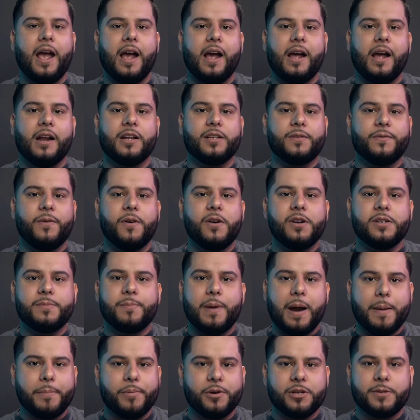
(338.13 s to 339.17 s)
And as far as
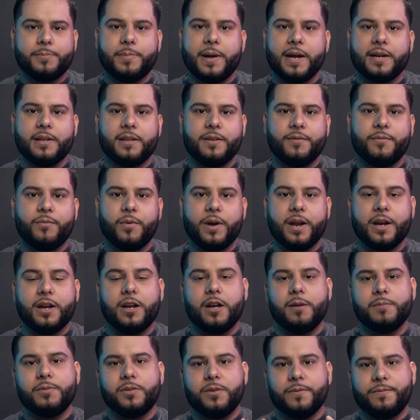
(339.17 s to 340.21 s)
my perspective when it
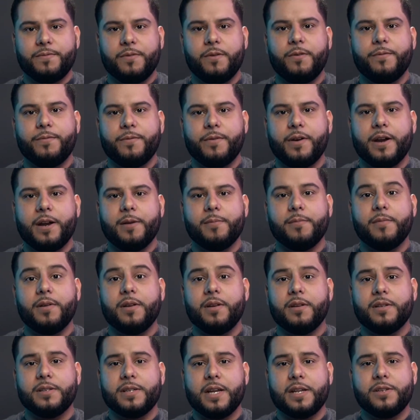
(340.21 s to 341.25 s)
comes to full frame
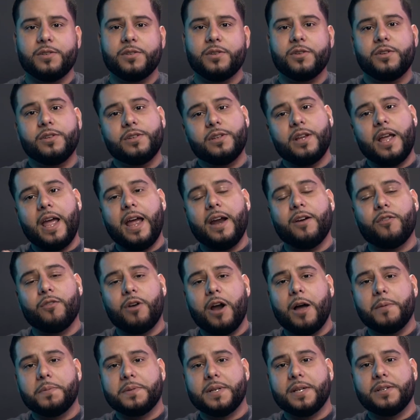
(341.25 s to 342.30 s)
sensors and
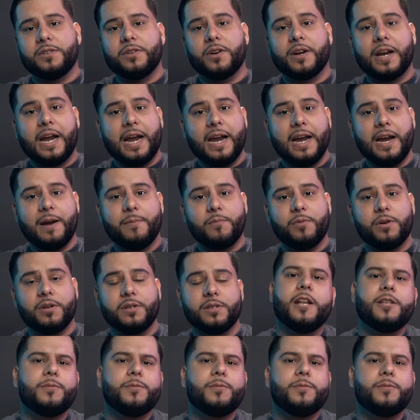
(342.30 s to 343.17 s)
crop sensor cameras,